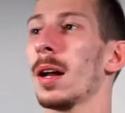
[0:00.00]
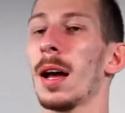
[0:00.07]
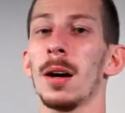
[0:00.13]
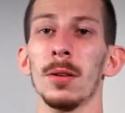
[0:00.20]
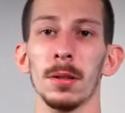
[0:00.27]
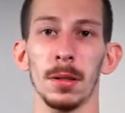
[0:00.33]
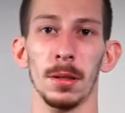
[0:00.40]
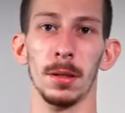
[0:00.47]

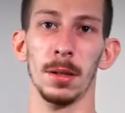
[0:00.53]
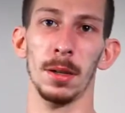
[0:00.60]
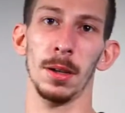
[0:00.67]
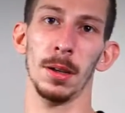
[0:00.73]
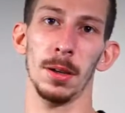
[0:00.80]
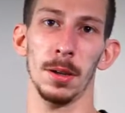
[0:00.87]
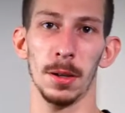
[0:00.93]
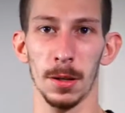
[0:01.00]
out
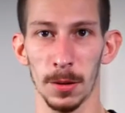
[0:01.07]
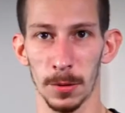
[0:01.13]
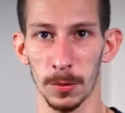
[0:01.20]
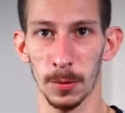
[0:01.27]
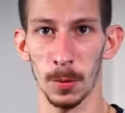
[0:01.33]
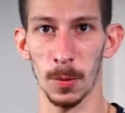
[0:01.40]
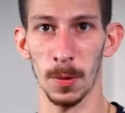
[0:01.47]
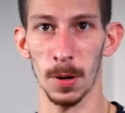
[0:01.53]

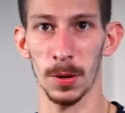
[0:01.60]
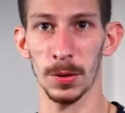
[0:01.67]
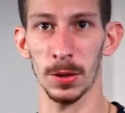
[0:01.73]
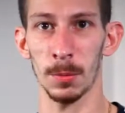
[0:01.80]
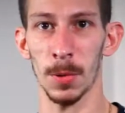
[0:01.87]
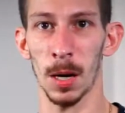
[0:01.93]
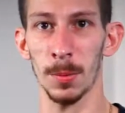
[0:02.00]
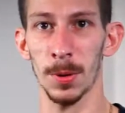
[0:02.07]
for
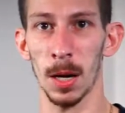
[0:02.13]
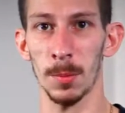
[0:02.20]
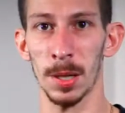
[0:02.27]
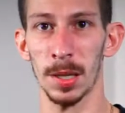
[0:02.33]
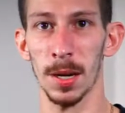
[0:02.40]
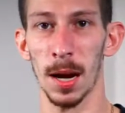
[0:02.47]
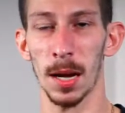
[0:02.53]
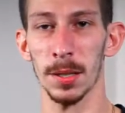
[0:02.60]
some
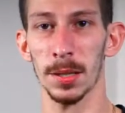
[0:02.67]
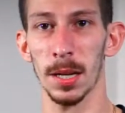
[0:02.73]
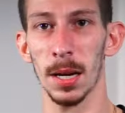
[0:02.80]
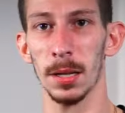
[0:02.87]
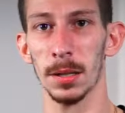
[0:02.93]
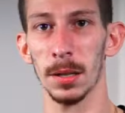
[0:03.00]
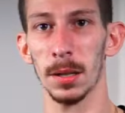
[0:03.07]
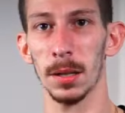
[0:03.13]
upcoming
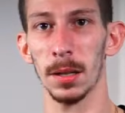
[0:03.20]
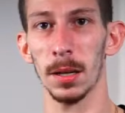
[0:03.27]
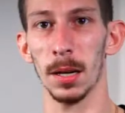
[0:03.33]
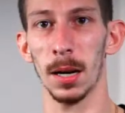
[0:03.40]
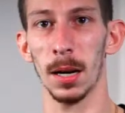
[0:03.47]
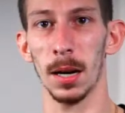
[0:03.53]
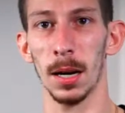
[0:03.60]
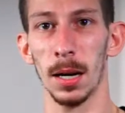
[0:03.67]
content.
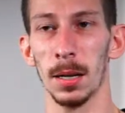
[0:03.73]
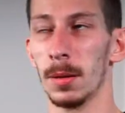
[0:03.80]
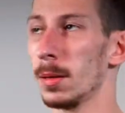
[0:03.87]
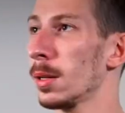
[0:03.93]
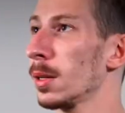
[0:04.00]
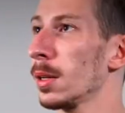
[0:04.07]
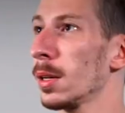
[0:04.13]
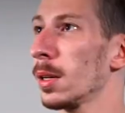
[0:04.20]

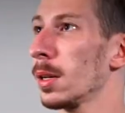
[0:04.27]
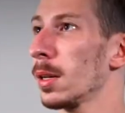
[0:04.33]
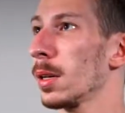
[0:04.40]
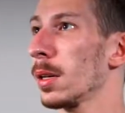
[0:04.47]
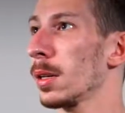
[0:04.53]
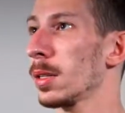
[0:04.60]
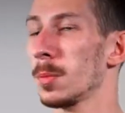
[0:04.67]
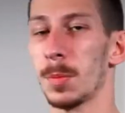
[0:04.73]

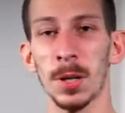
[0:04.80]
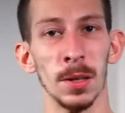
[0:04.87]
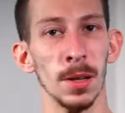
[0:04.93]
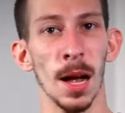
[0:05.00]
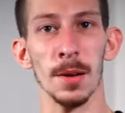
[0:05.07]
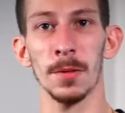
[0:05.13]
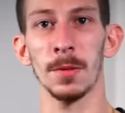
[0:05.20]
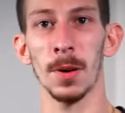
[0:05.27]
It's been a
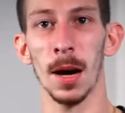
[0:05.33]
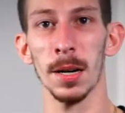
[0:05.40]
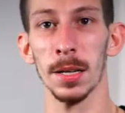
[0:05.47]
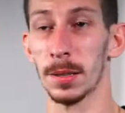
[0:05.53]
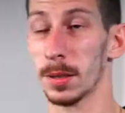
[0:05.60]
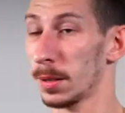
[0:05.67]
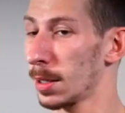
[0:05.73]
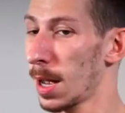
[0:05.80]
lot of fun.
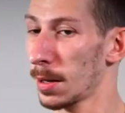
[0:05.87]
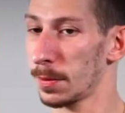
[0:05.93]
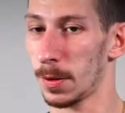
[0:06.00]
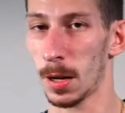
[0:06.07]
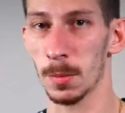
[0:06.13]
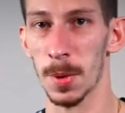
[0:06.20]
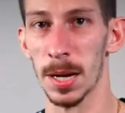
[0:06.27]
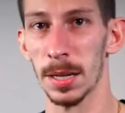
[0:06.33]
It's a lot of
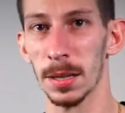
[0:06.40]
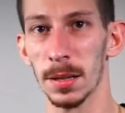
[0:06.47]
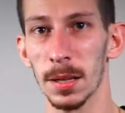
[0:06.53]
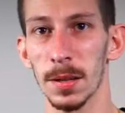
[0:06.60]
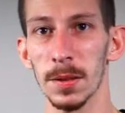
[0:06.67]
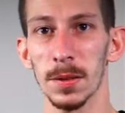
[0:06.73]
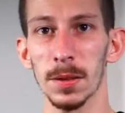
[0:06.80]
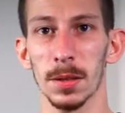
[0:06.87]
fun making
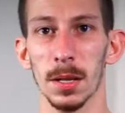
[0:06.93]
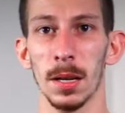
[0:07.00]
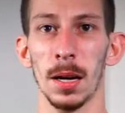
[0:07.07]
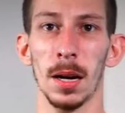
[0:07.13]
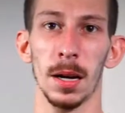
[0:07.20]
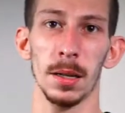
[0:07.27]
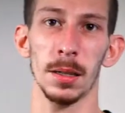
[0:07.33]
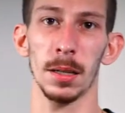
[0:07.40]
these, and